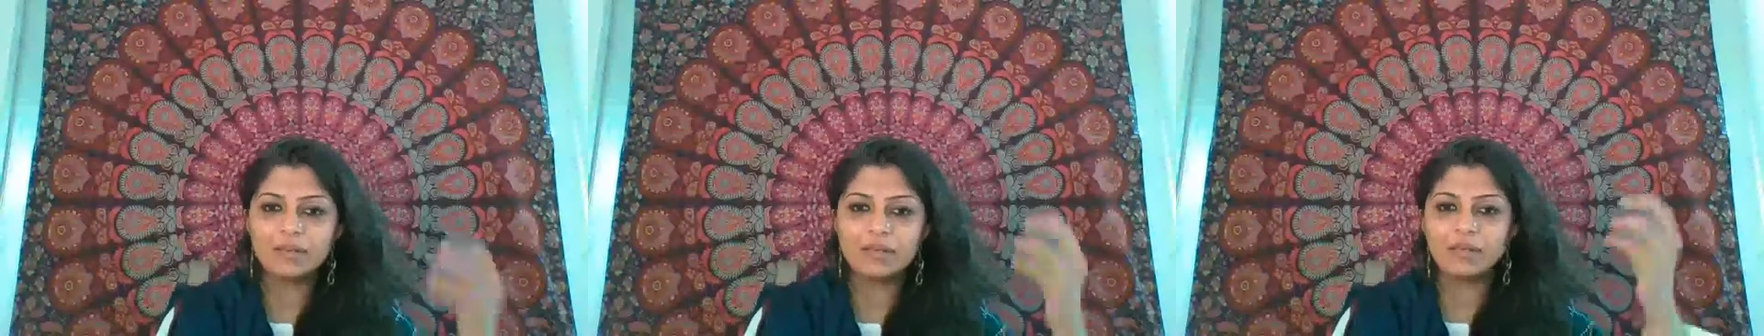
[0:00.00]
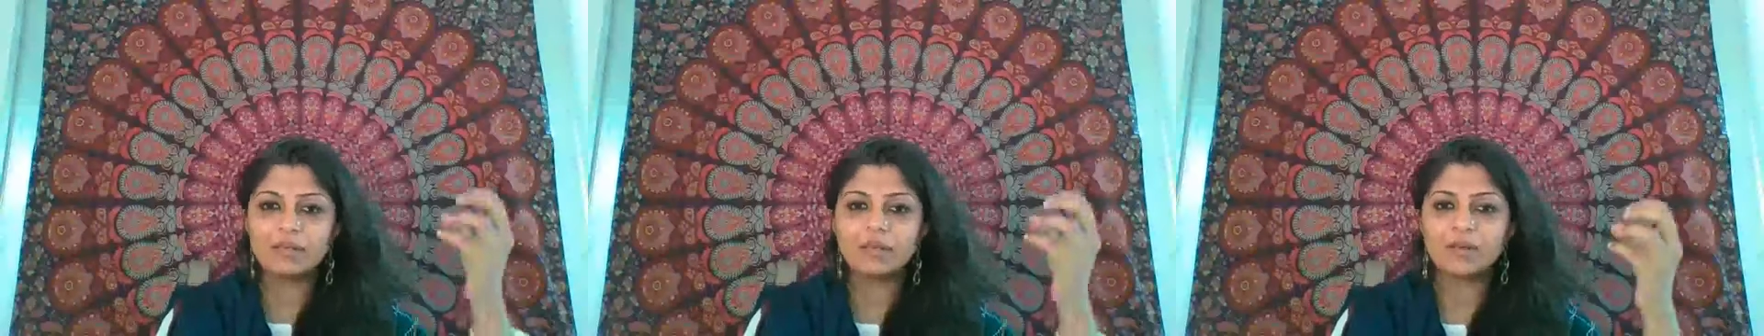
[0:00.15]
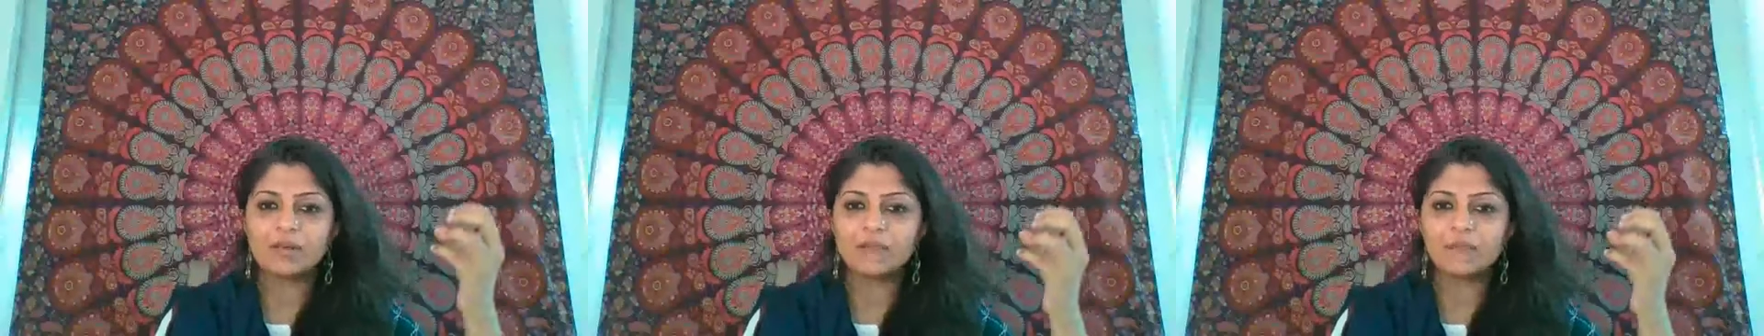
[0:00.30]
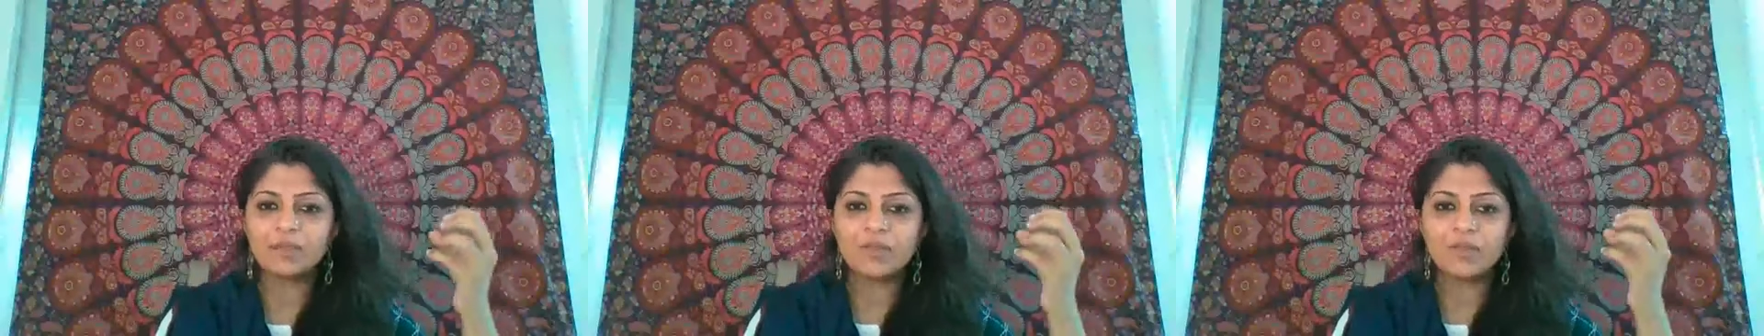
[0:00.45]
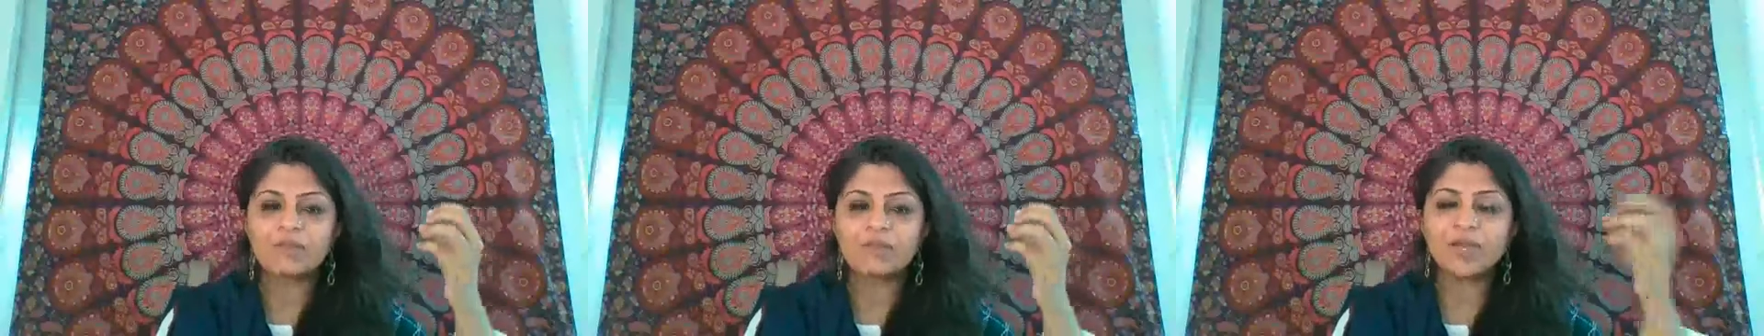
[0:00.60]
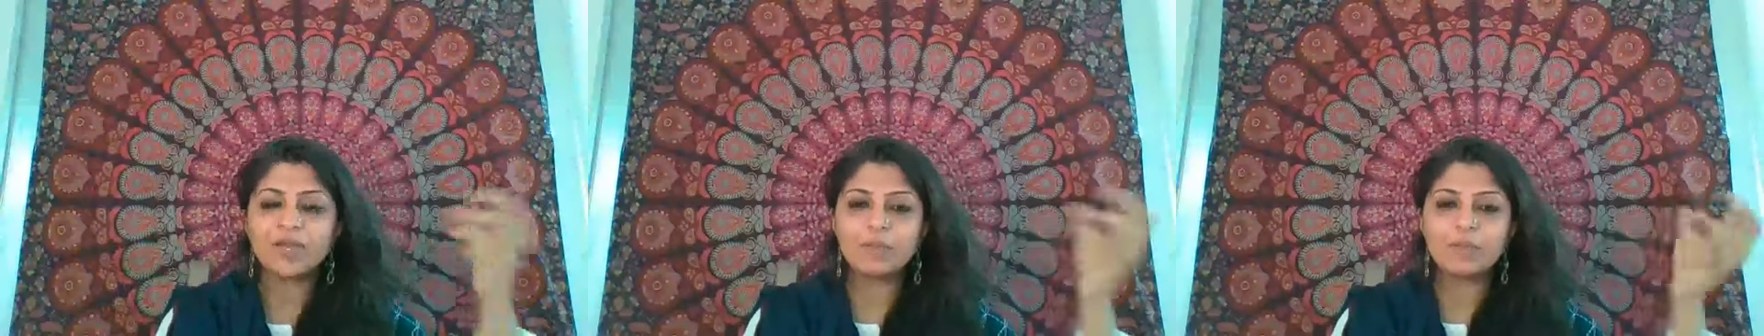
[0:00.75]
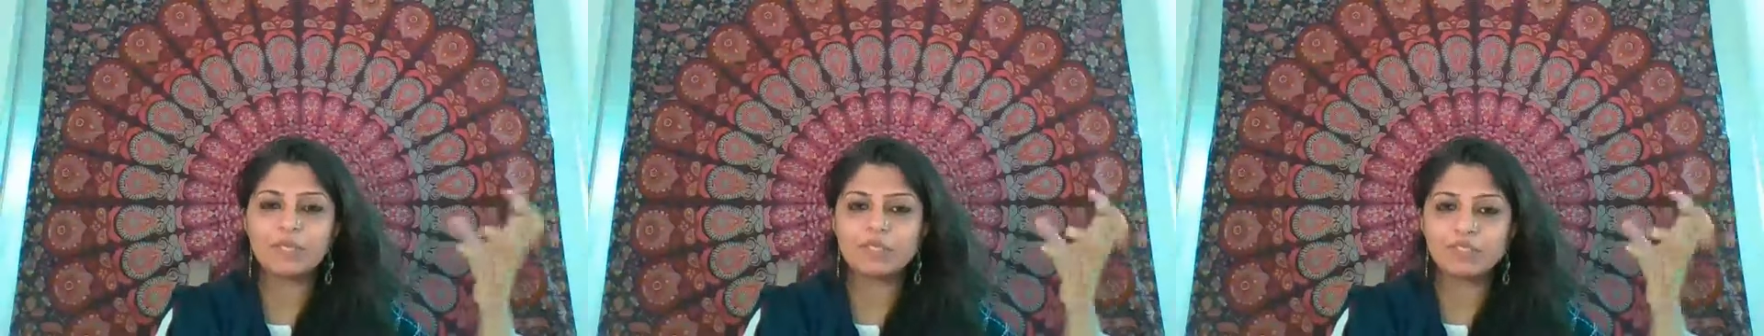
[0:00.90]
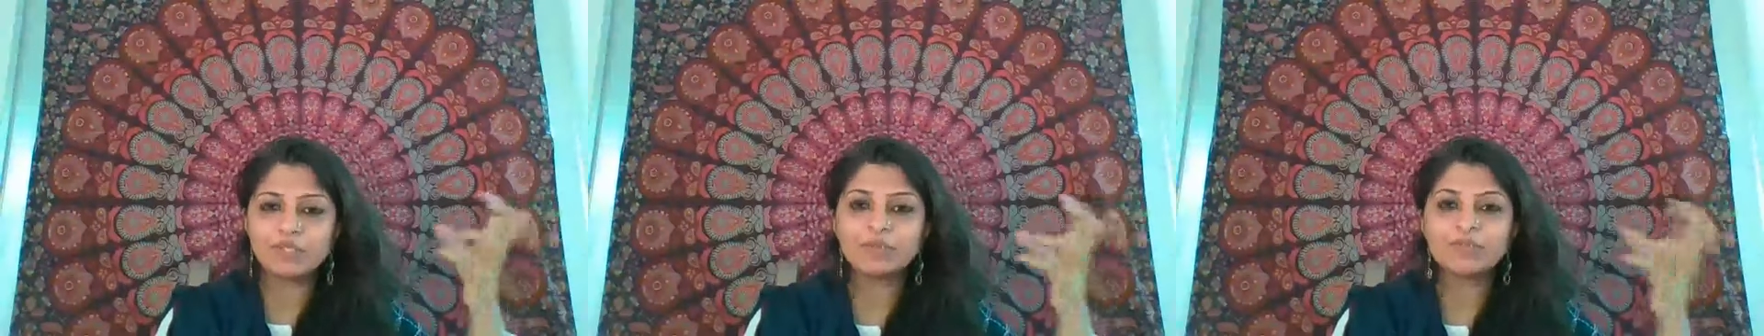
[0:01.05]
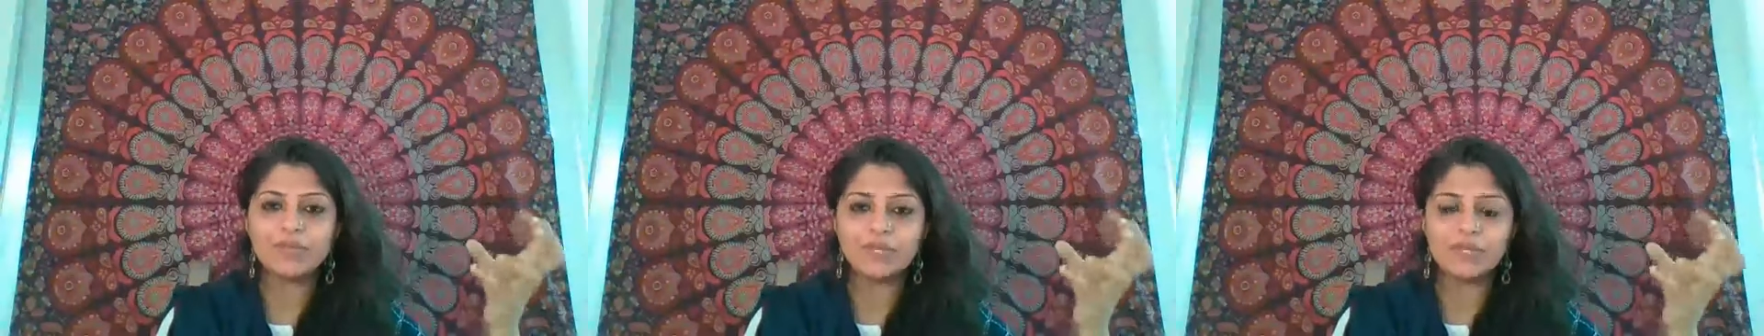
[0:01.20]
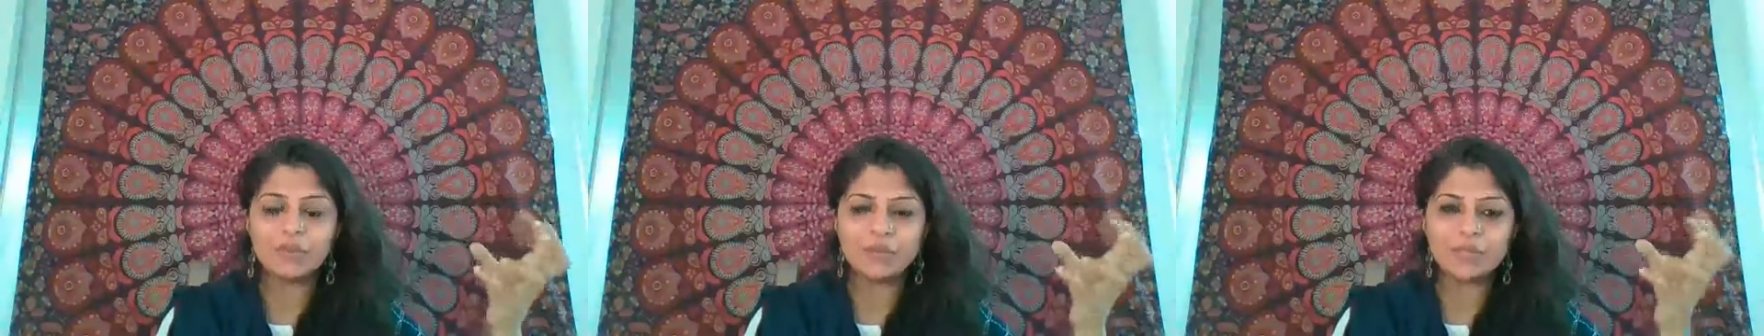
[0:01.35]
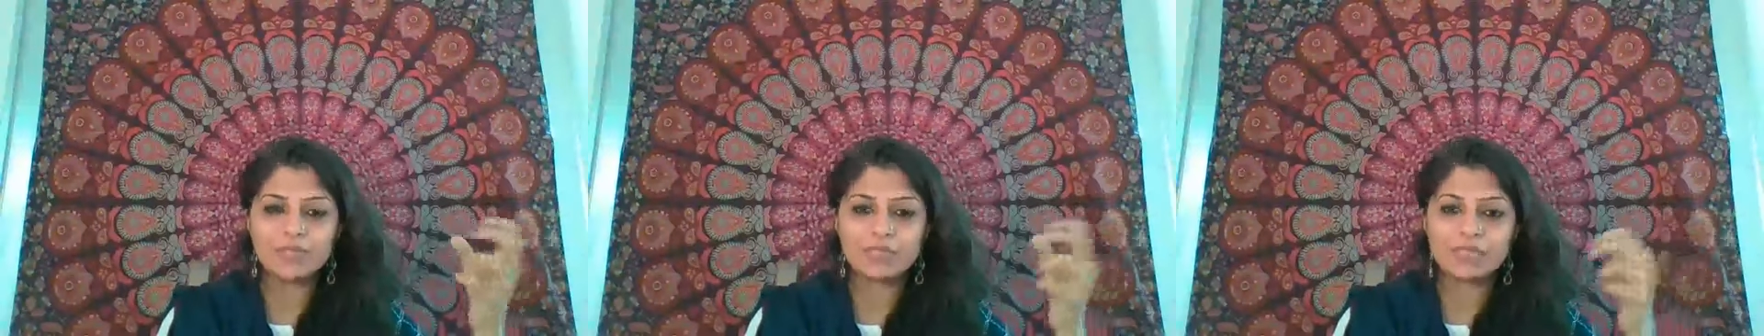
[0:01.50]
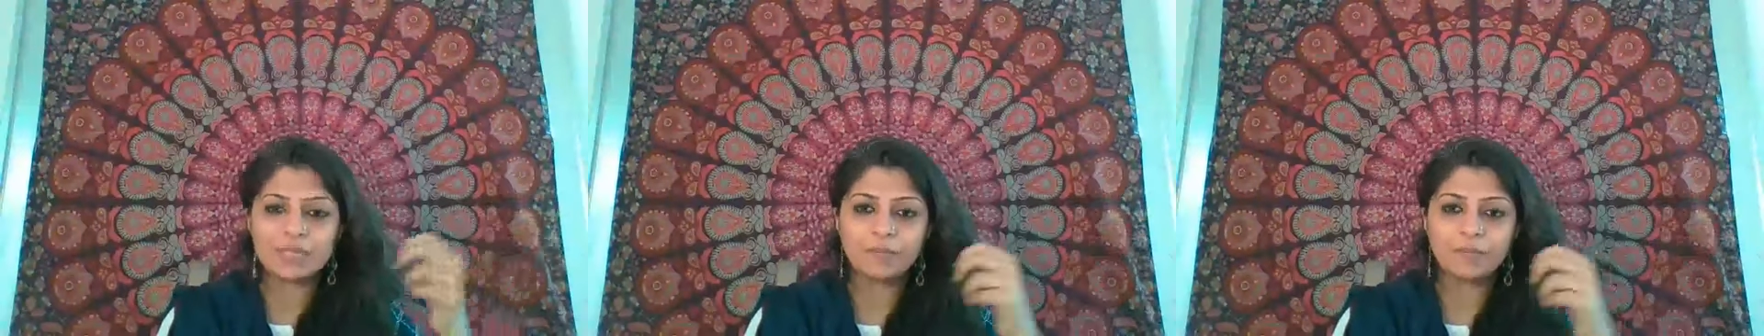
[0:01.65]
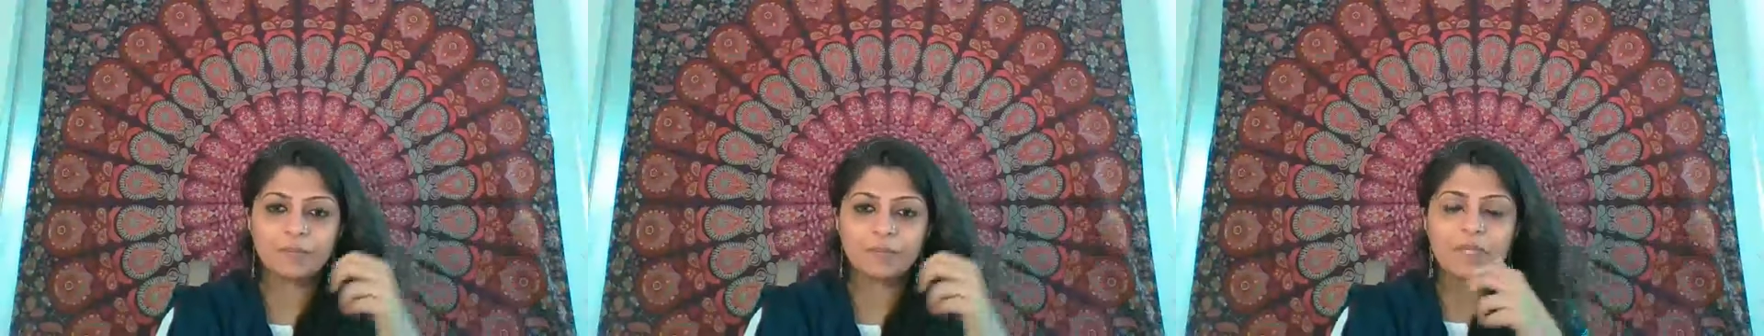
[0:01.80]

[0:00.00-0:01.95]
vibrational frequency.